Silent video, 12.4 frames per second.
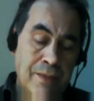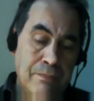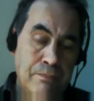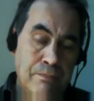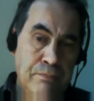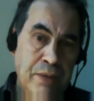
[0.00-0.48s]

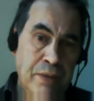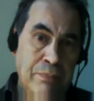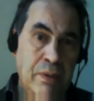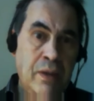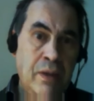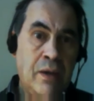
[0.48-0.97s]
people
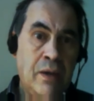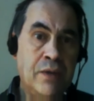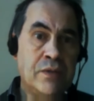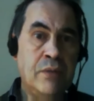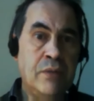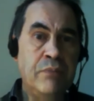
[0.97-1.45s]
are, some
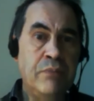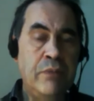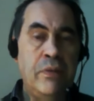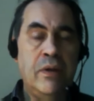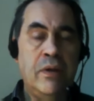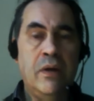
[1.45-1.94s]
people
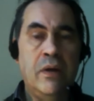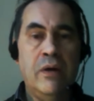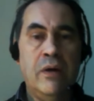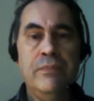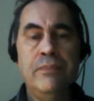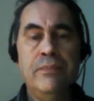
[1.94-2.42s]
are
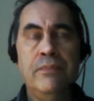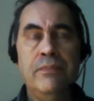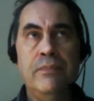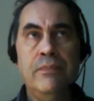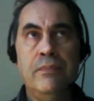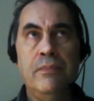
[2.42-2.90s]

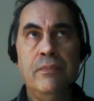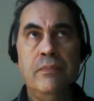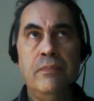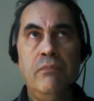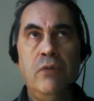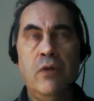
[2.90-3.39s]

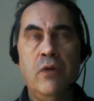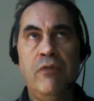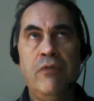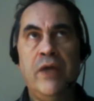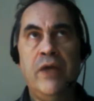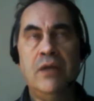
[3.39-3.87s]
not that
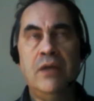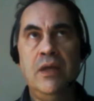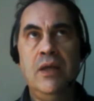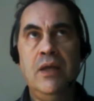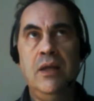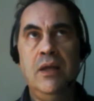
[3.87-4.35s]

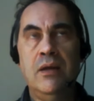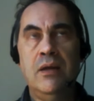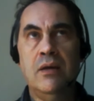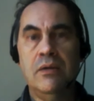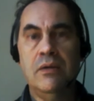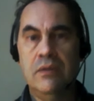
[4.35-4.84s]
keen
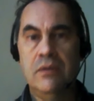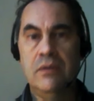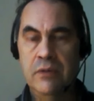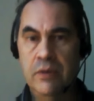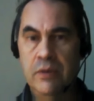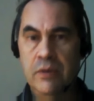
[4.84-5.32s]
on
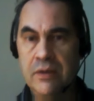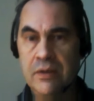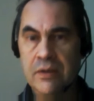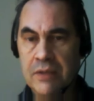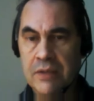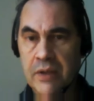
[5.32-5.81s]
reacquainting themselves
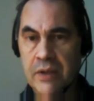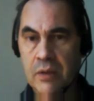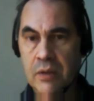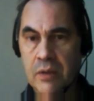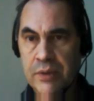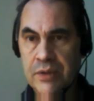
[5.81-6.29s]
with their own
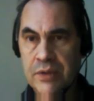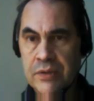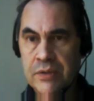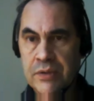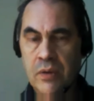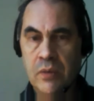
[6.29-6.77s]
bodies
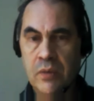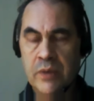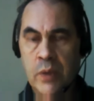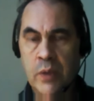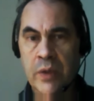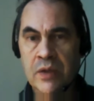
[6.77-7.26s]
or
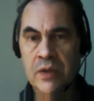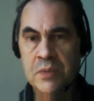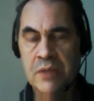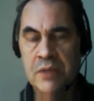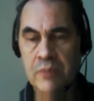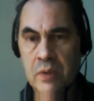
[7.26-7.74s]
reacquainting themselves
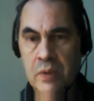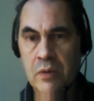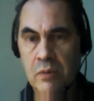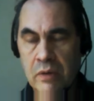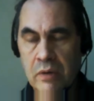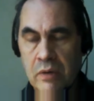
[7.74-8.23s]
with their own
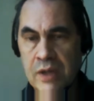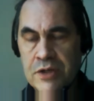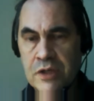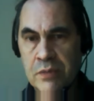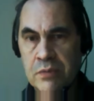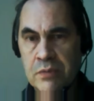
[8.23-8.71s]

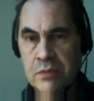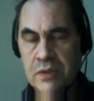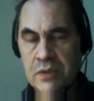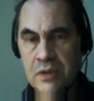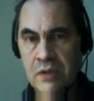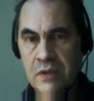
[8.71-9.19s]
relationships with
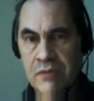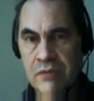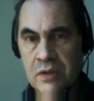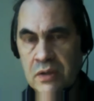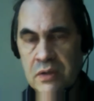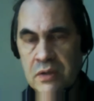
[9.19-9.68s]
significant
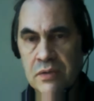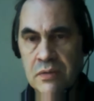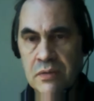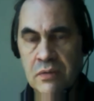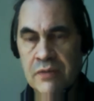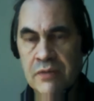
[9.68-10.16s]
others or
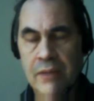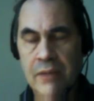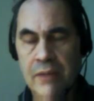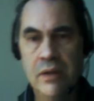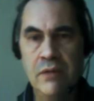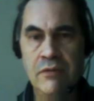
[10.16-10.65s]
family
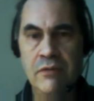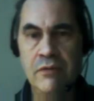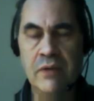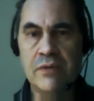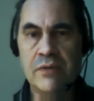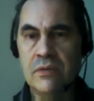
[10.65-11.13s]
or kids
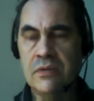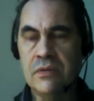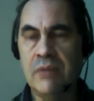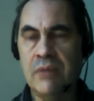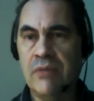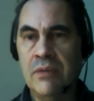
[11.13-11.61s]
or
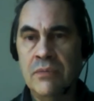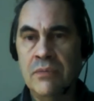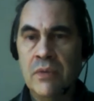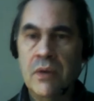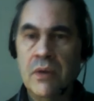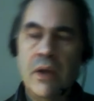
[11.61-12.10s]
something.
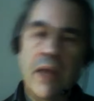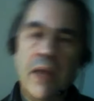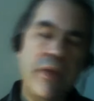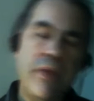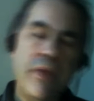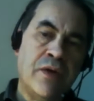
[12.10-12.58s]
and they
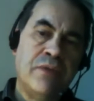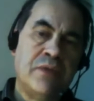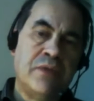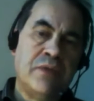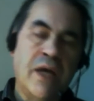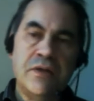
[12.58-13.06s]
are
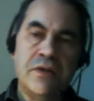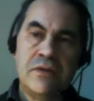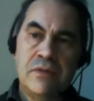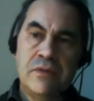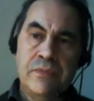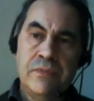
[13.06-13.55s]
scientists.
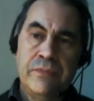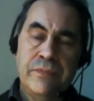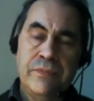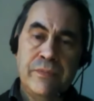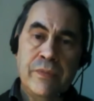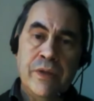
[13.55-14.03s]

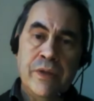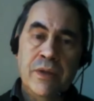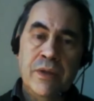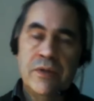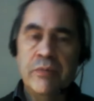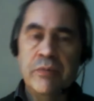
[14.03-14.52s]
Some
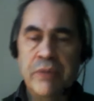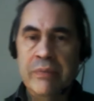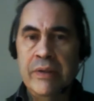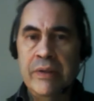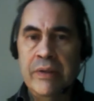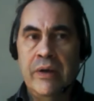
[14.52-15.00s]
people
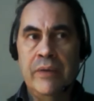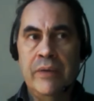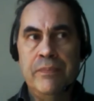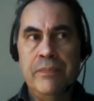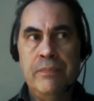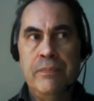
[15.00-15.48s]
are
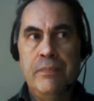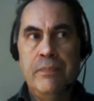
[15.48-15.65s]
time,